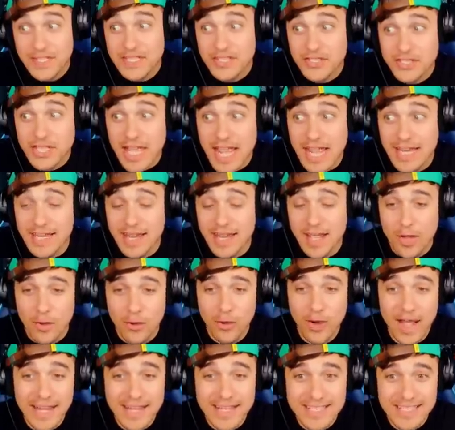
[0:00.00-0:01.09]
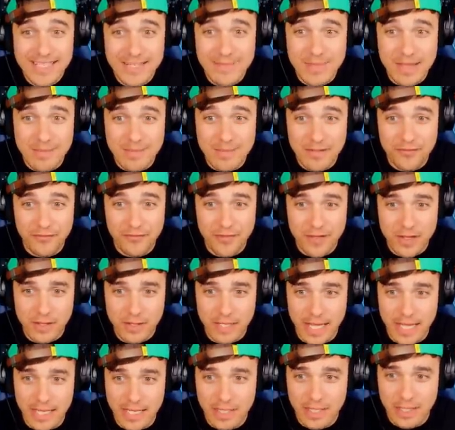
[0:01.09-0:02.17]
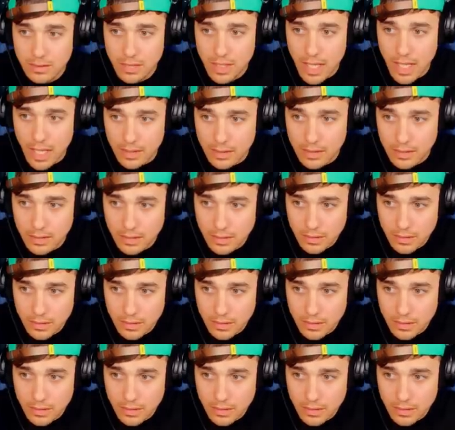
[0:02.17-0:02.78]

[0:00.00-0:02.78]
That's right. Why does she make me feel like that?